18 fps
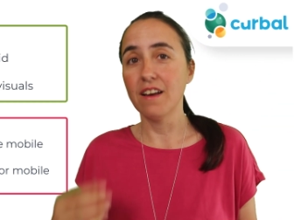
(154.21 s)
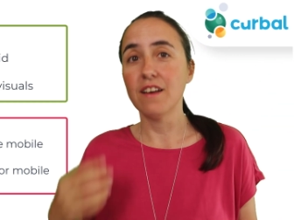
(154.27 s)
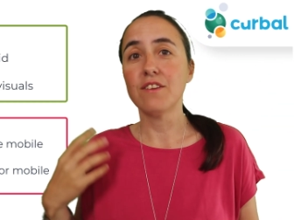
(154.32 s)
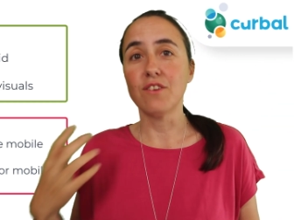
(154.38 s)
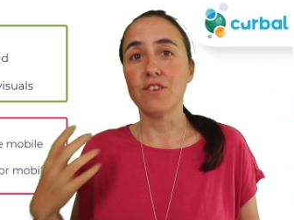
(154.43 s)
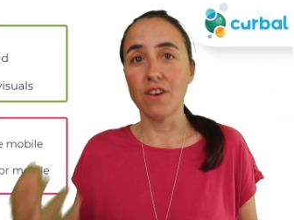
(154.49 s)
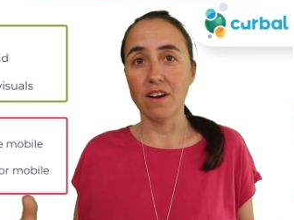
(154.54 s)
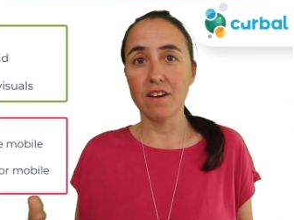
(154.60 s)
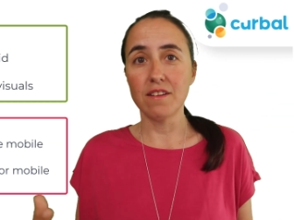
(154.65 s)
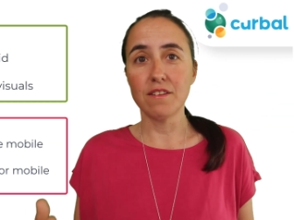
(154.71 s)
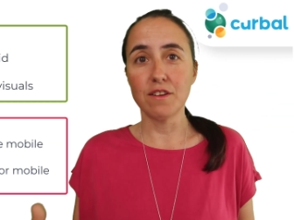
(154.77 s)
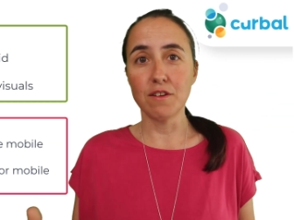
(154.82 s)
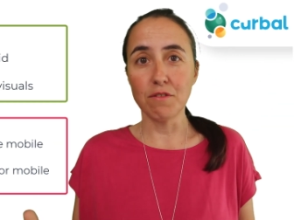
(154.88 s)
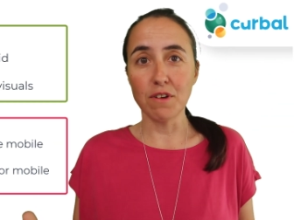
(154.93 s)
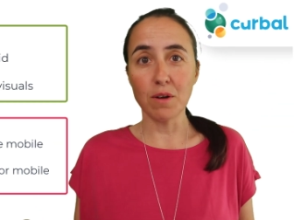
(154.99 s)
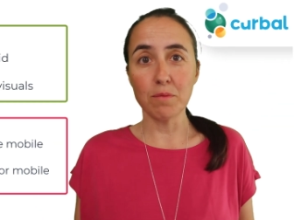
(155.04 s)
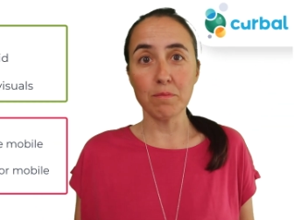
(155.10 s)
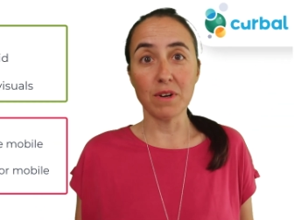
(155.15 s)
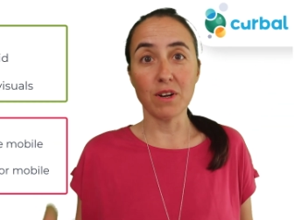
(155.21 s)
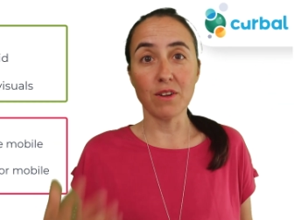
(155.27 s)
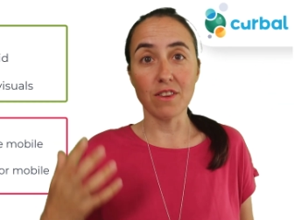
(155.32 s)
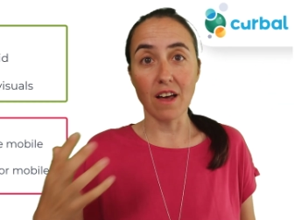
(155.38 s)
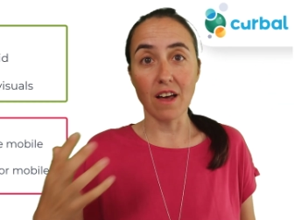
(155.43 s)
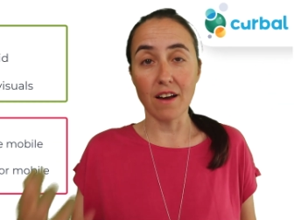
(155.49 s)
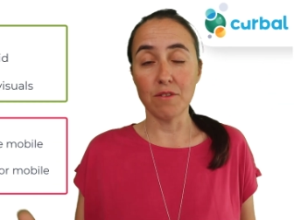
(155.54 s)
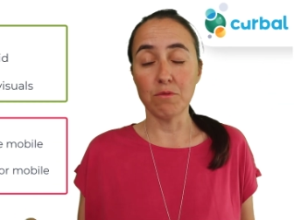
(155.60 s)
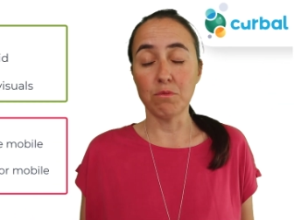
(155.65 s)
So development on
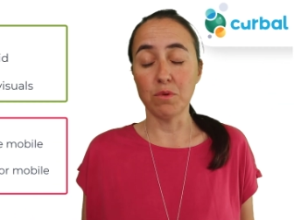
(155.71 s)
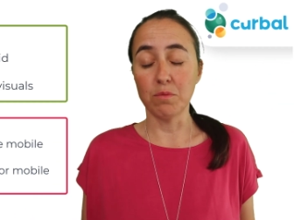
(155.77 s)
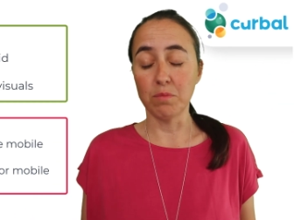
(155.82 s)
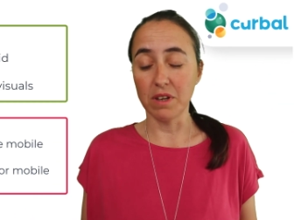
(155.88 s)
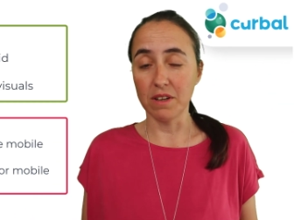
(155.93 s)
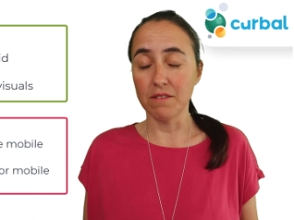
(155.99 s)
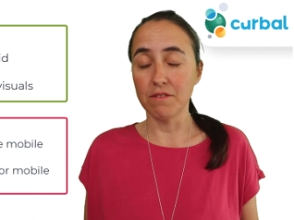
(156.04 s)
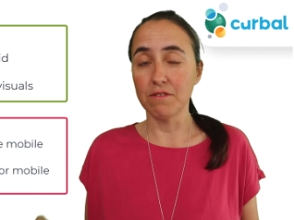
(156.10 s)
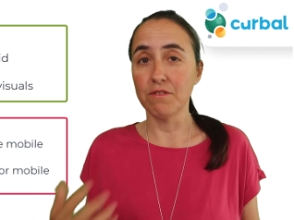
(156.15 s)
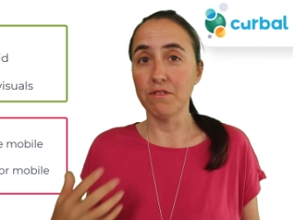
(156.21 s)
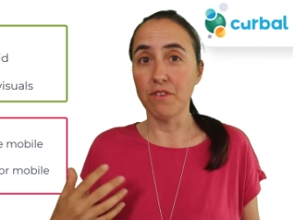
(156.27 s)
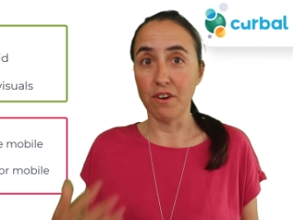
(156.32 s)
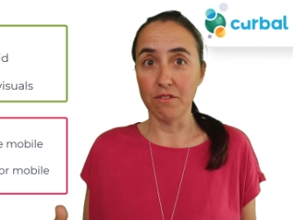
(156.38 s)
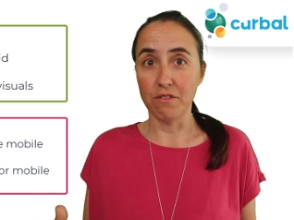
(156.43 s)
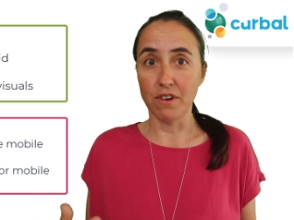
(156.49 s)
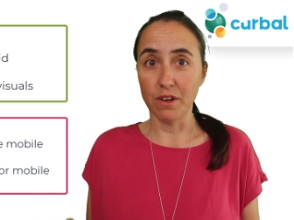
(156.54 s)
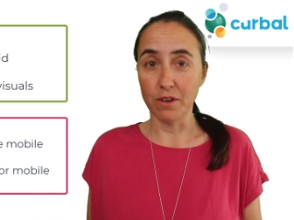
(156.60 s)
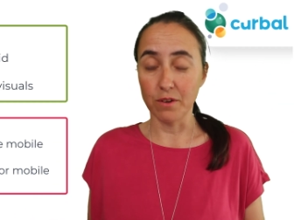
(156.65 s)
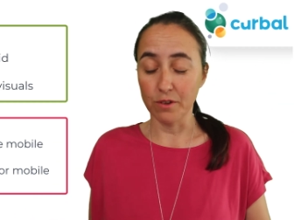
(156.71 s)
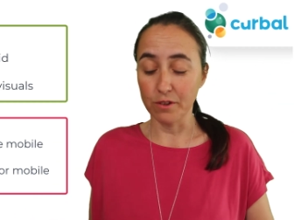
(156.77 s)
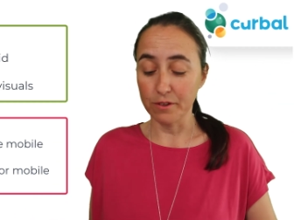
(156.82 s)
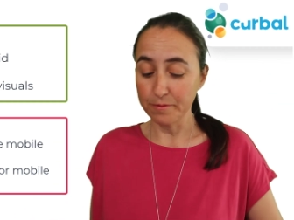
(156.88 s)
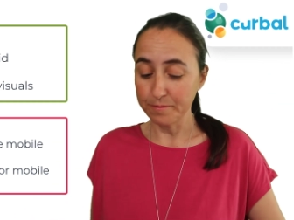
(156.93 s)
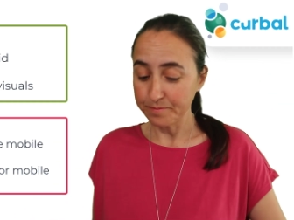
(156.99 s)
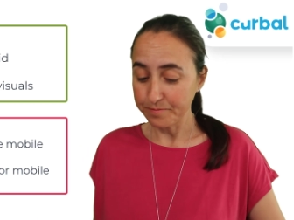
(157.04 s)
that would be very, very good.